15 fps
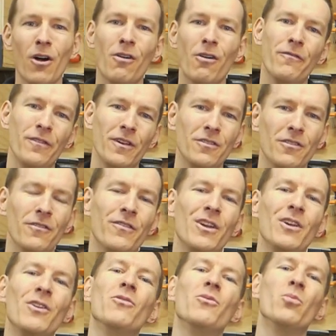of Fixit
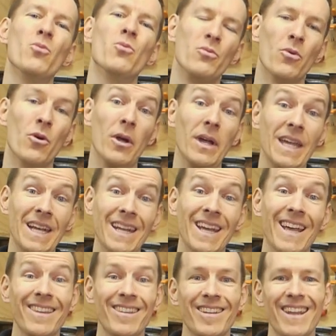Fingers Woodworking.
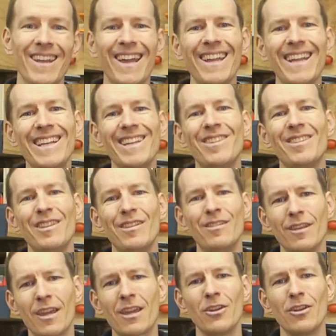Today is the
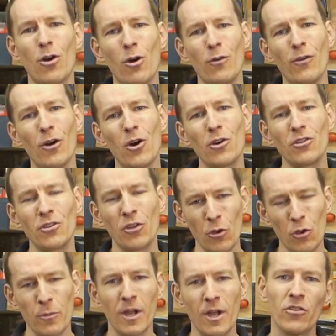2nd of
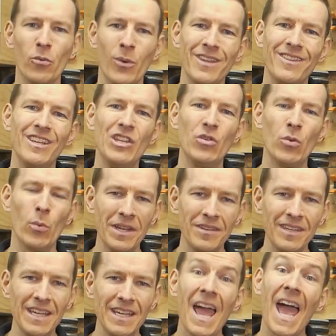October
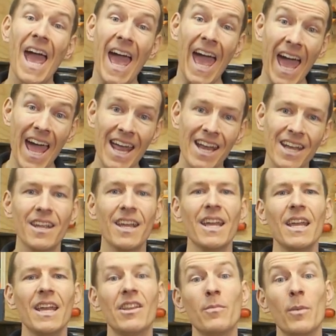2020 and
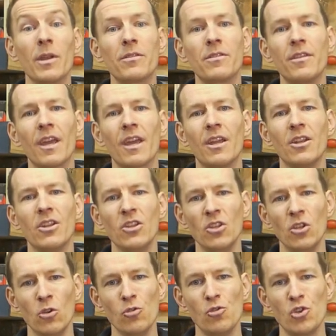it's my second
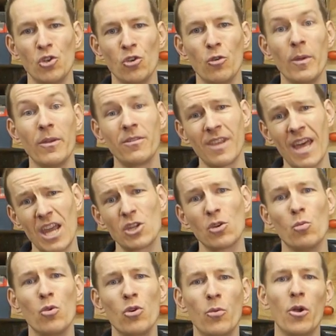YouTube slash
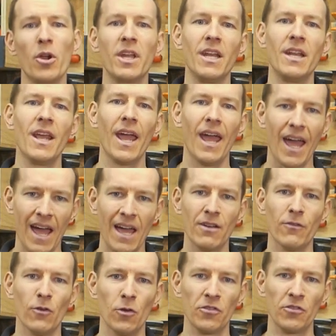woodworking
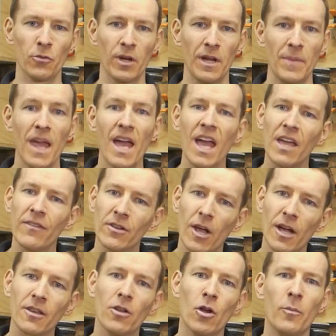anniversary. If you'd
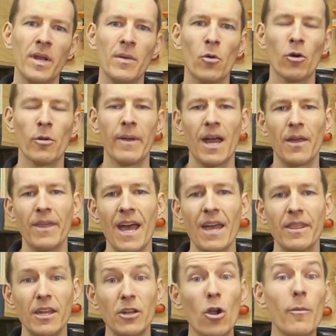like to know a bit more about
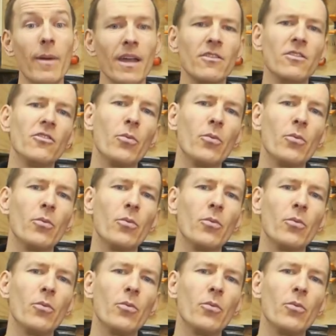that, then go back to the